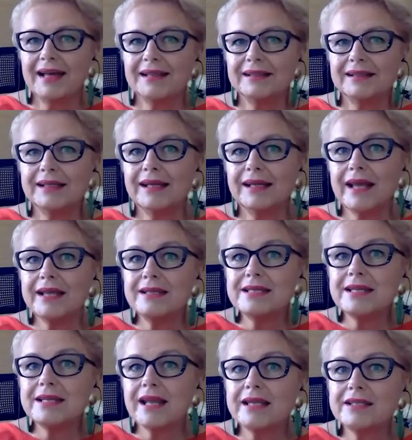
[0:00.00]
And in
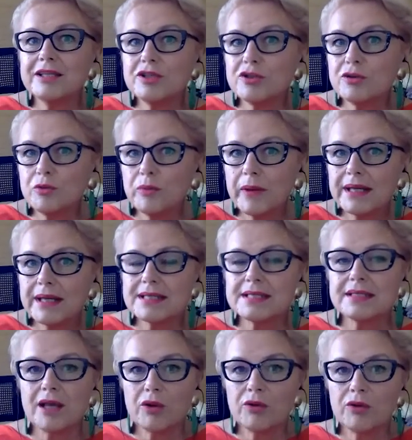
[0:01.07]
1992, when
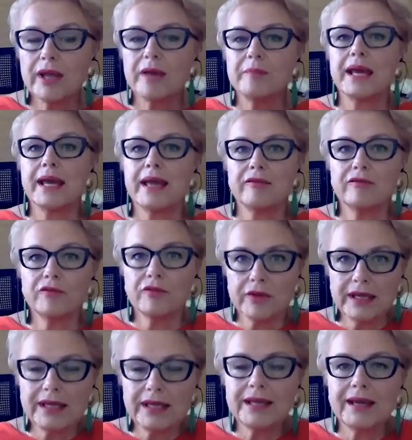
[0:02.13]
Estonia became
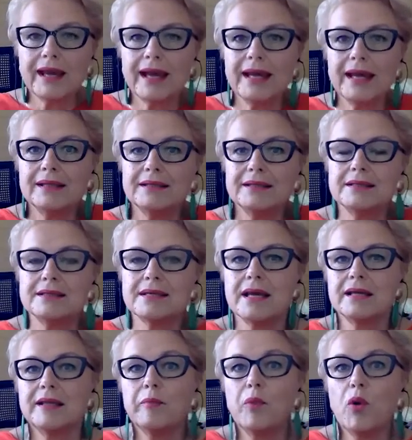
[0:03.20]
free and
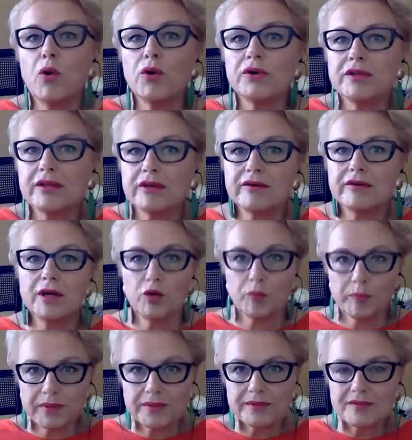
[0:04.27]
the border
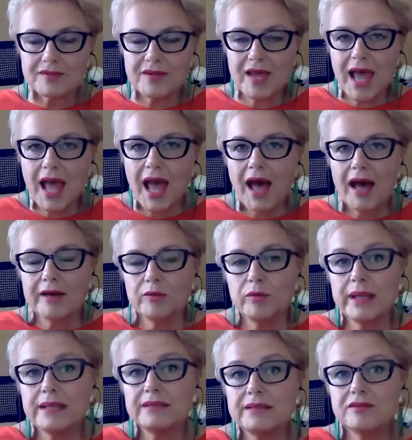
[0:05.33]
opened, I
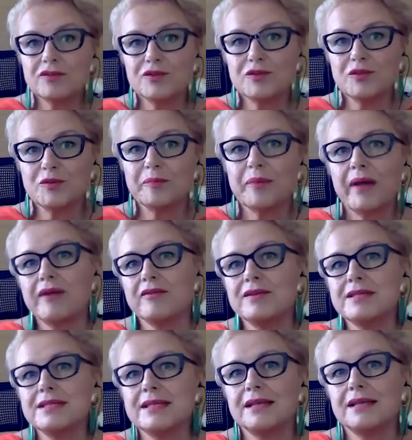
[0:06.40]
went to Paris
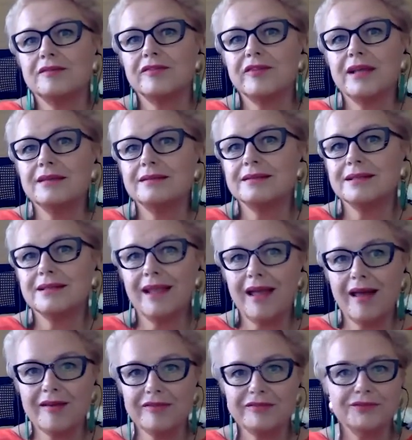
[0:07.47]
and fell in
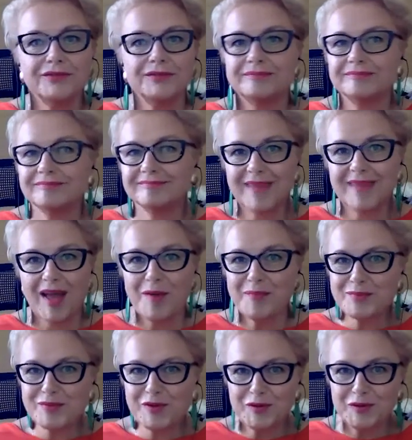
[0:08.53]
love
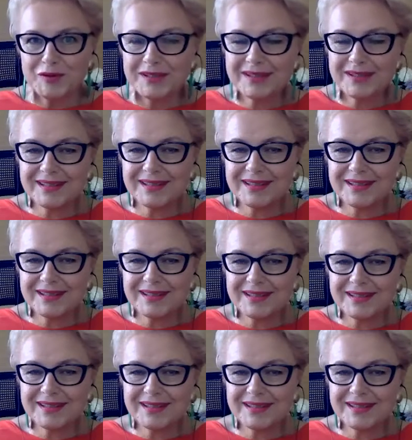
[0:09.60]
absolutely
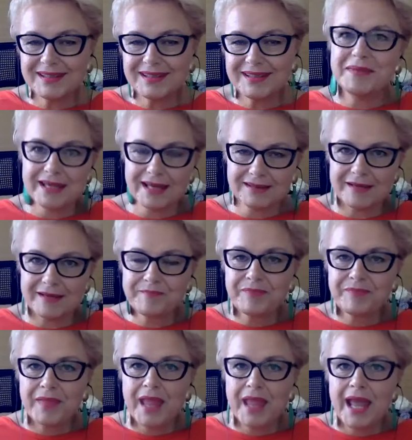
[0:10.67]

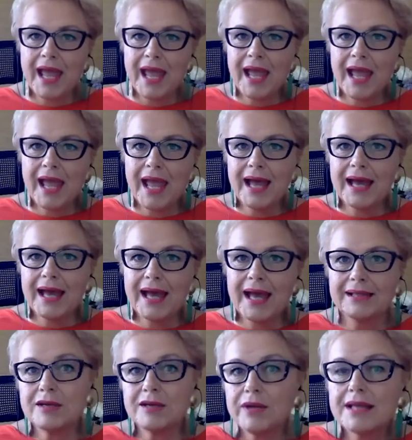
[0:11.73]
immediately.
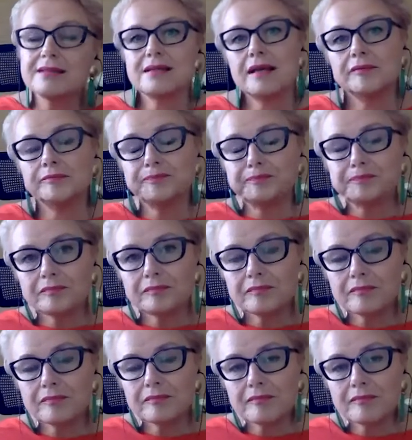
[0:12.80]
And the Estonians